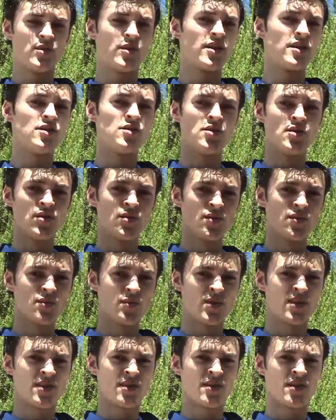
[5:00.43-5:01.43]
you can do
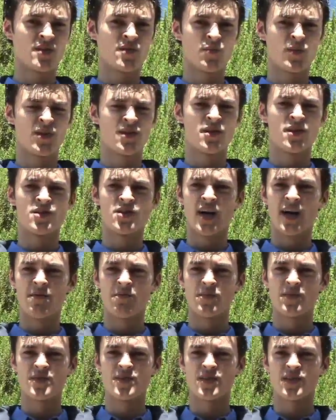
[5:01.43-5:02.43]
with your job
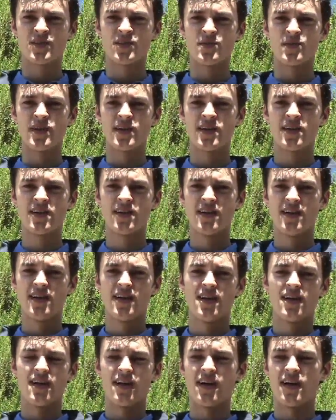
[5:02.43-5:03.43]
and with your career.
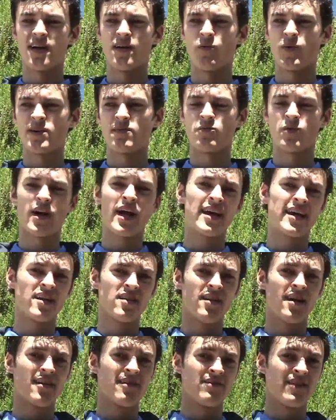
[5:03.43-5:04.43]
What I get
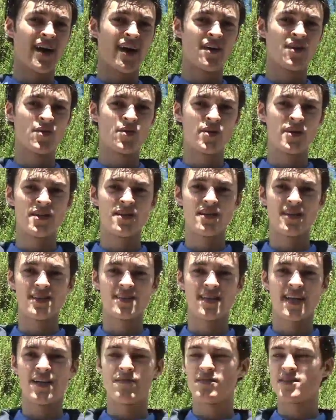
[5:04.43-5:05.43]
a lot of value in
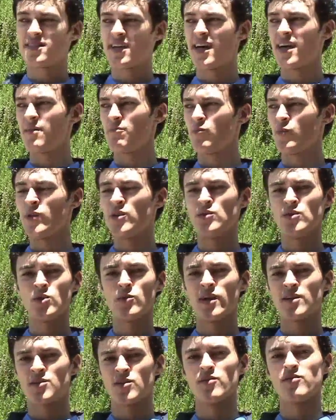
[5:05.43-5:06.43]
is that every time we do a
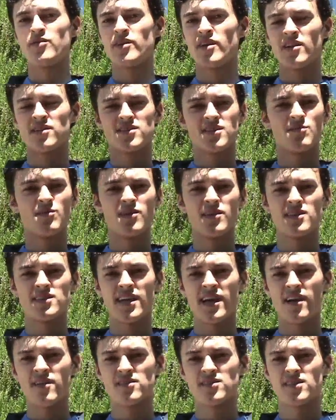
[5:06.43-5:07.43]
retrofit on somebody's
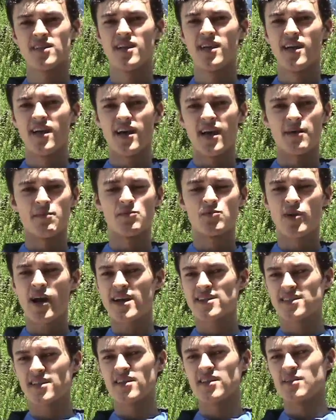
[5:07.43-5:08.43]
house, I'm
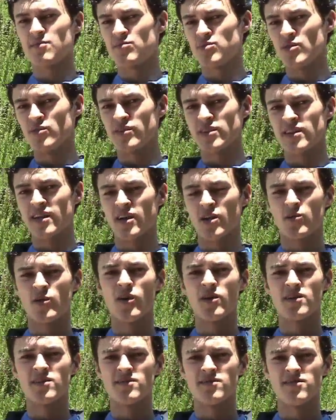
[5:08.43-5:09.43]
drastically improving their
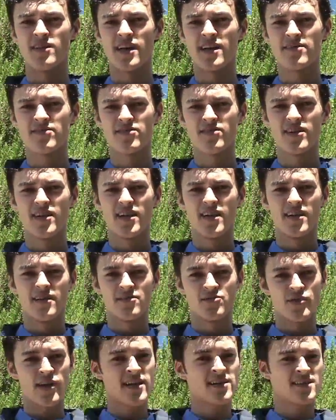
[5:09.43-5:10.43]
quality of life,
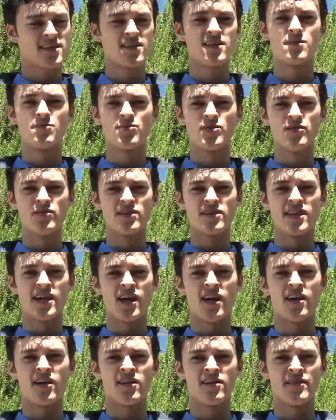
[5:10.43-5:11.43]
drastically improving
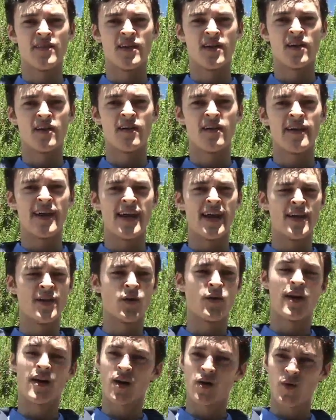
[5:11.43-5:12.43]
their
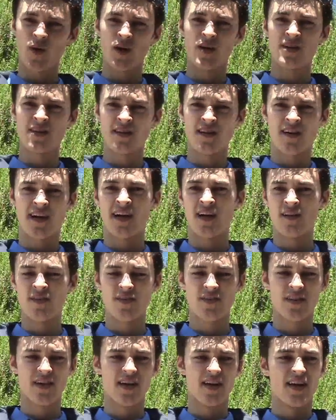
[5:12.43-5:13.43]
indoor air quality, their
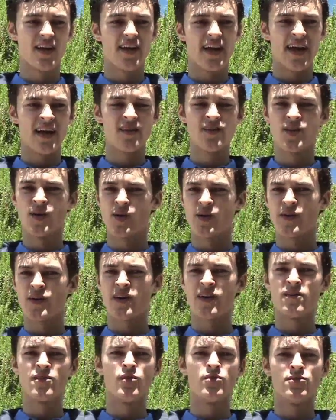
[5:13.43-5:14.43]
health, and
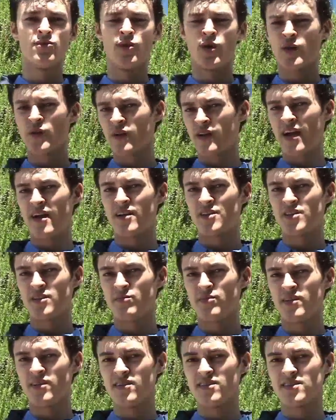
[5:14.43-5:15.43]
lowering their energy
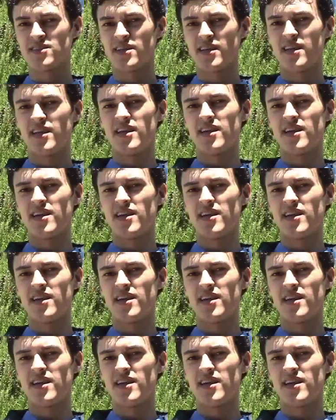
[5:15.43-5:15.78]
bills,